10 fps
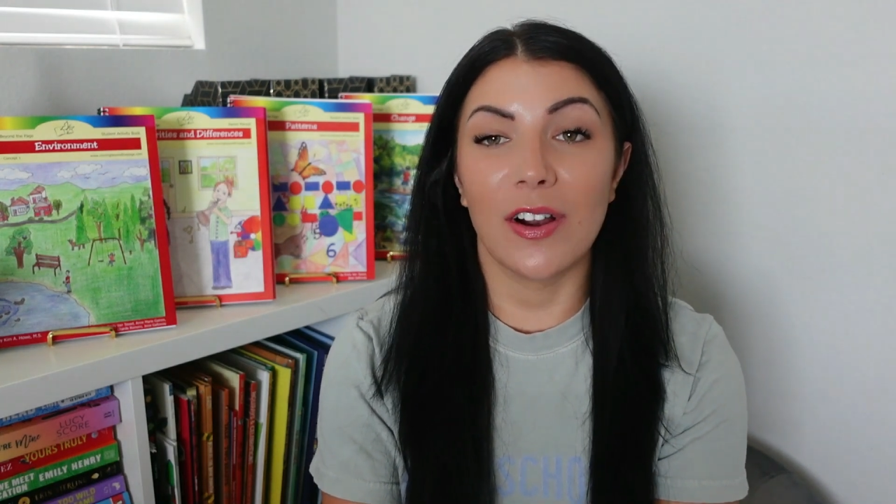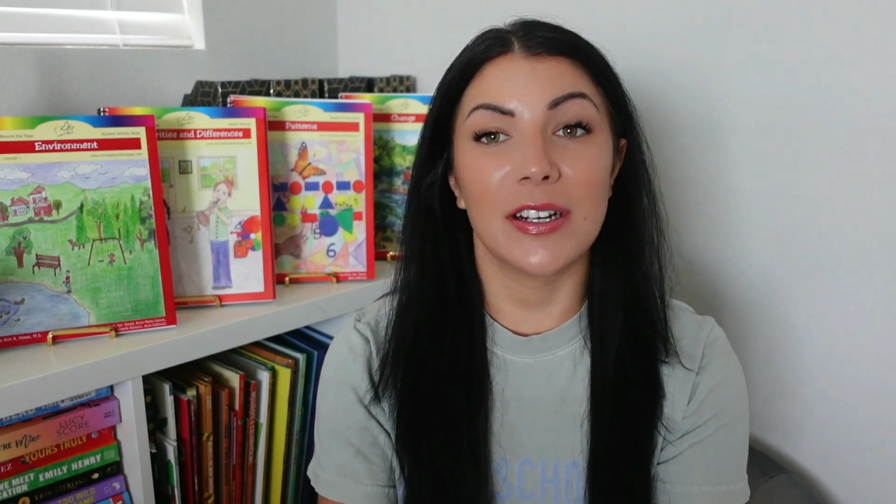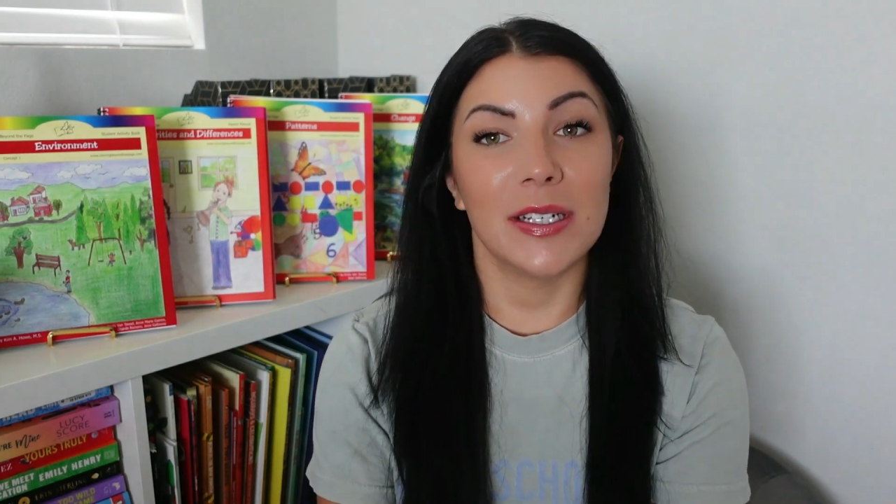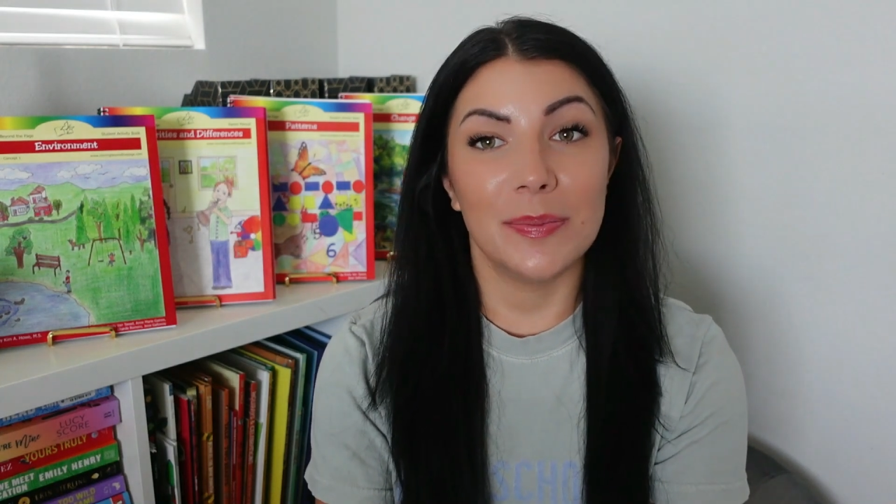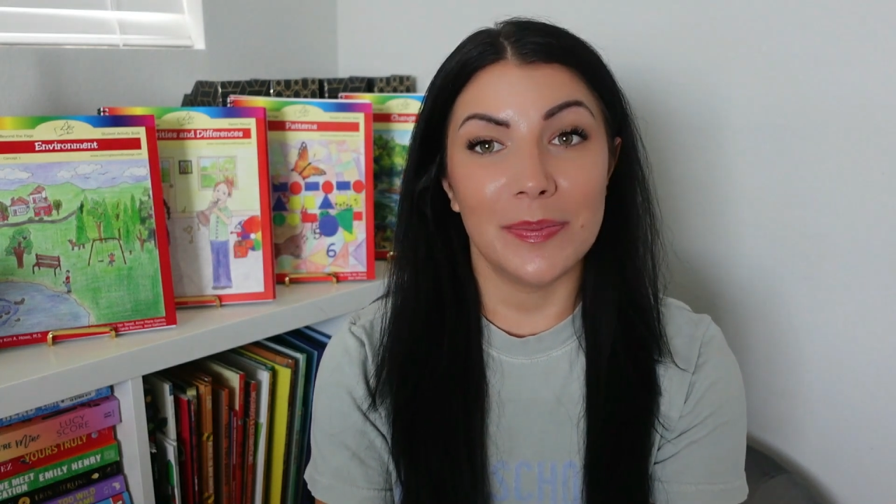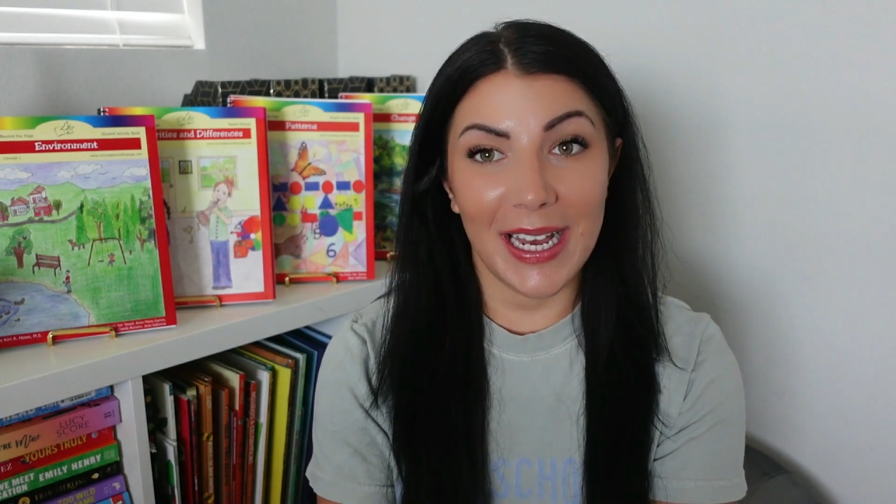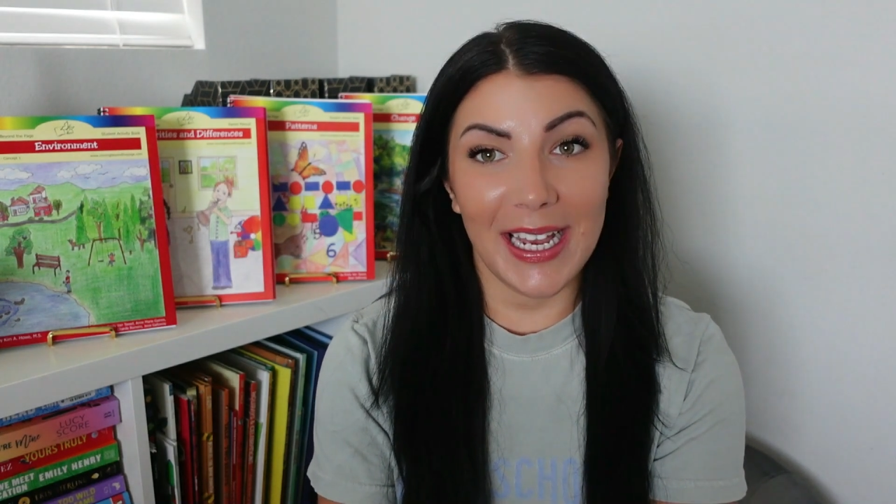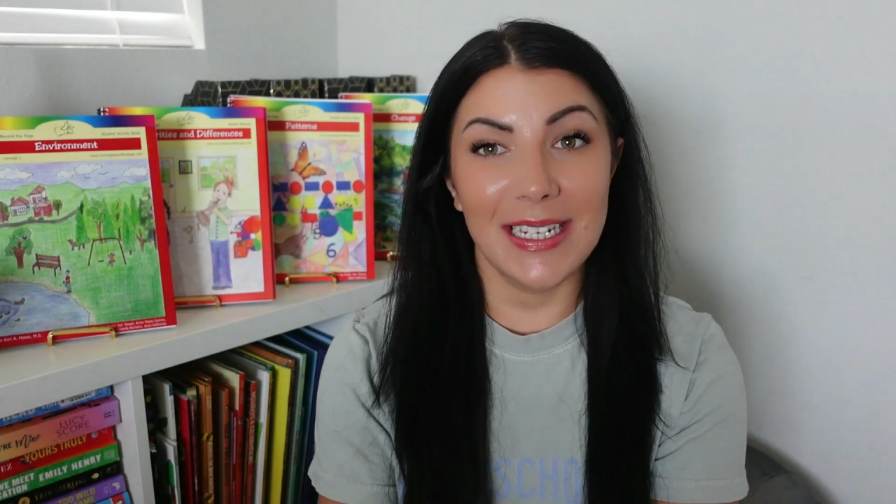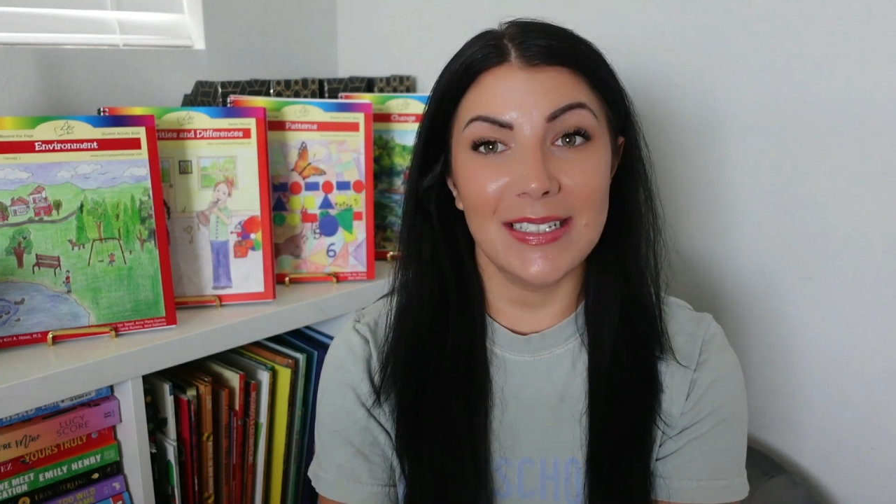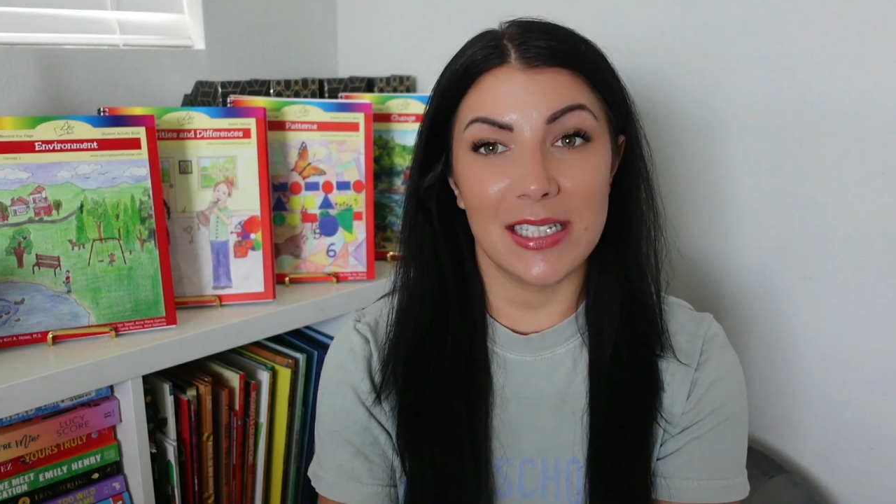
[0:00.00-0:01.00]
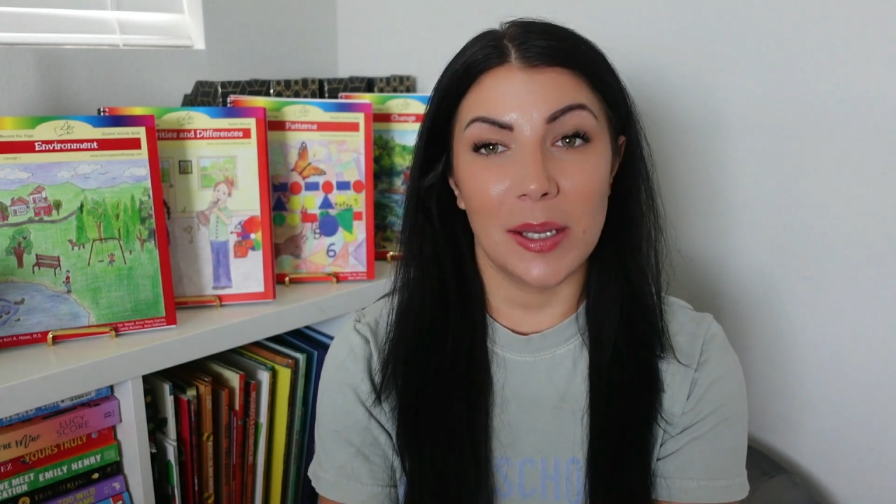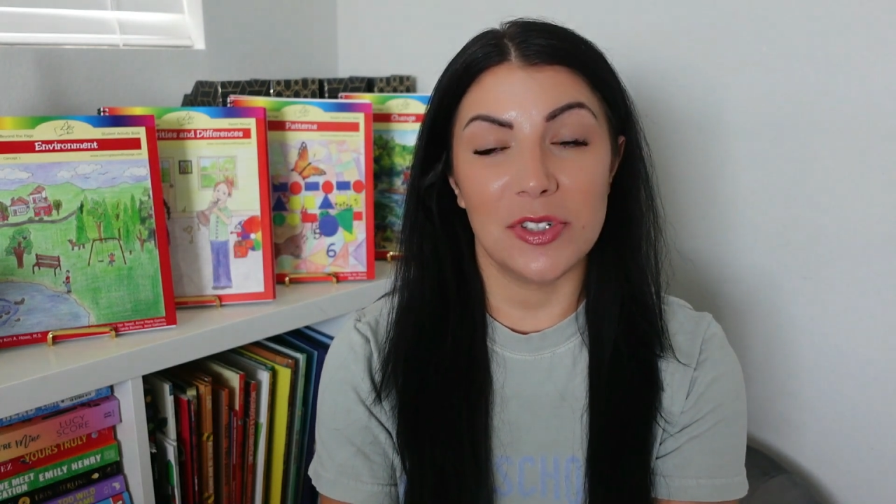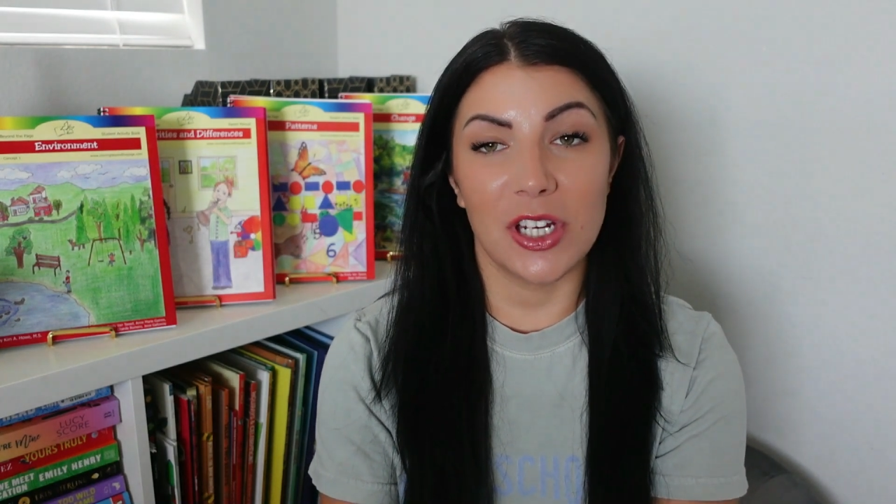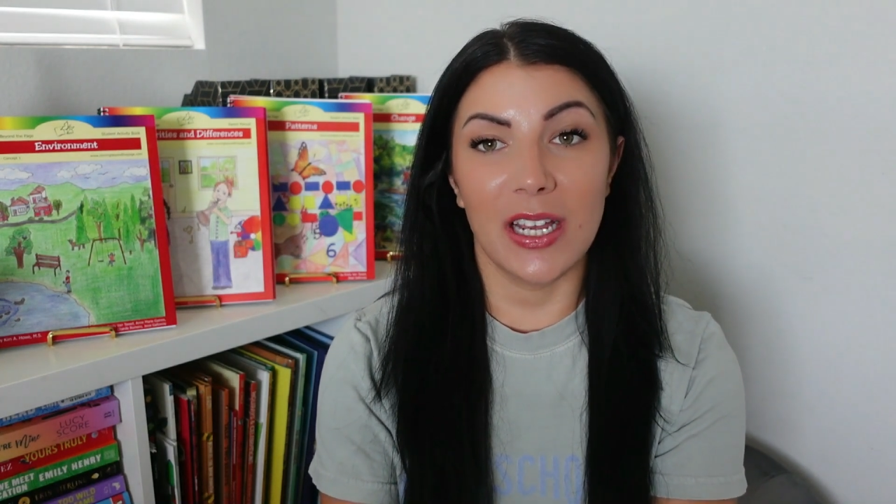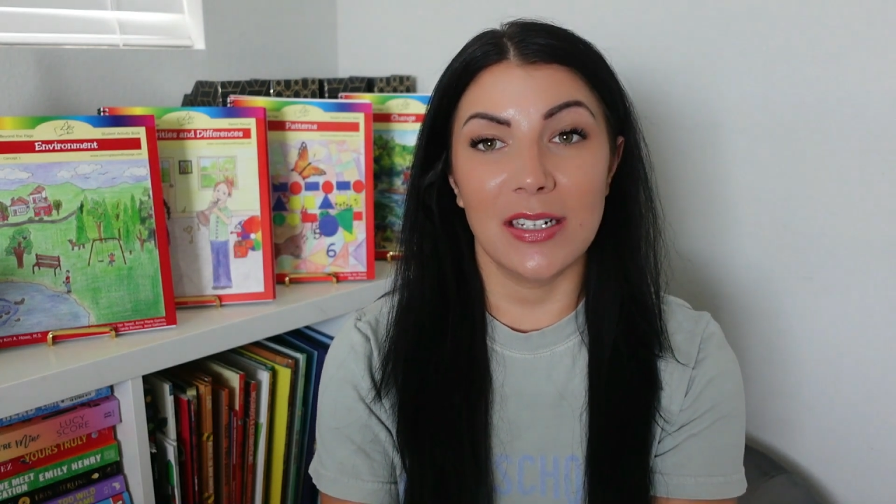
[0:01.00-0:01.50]
our combined
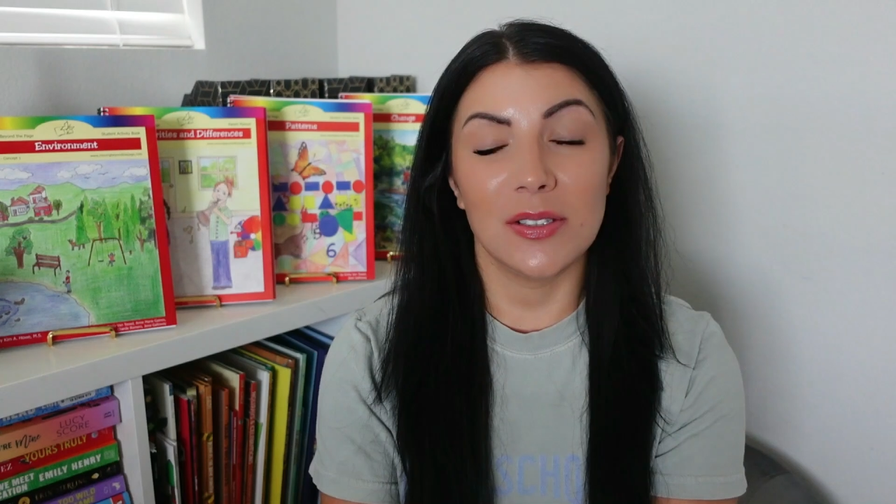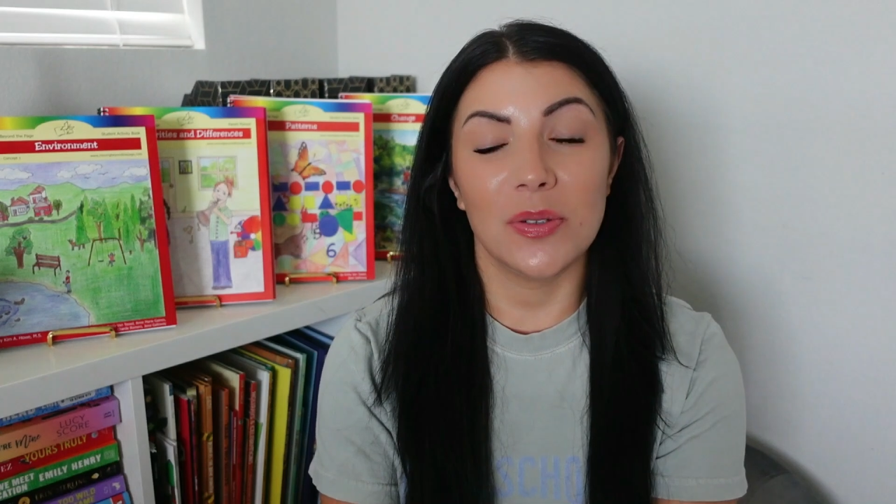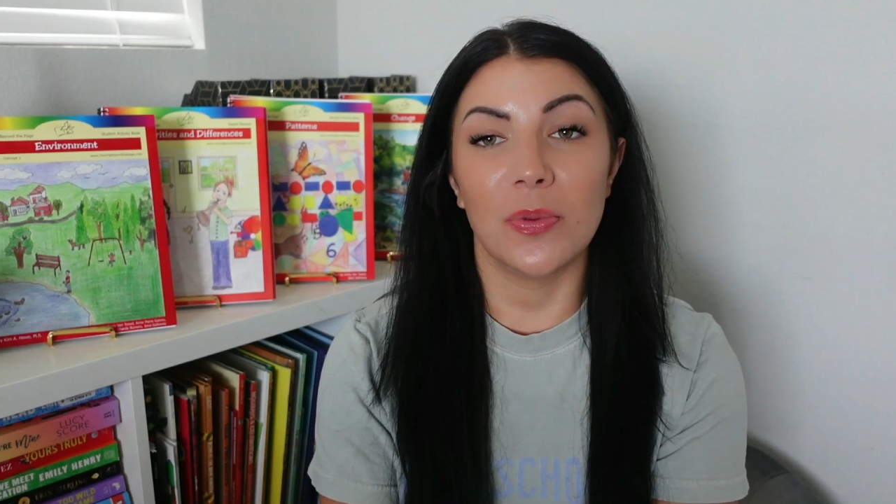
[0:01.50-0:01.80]
subjects,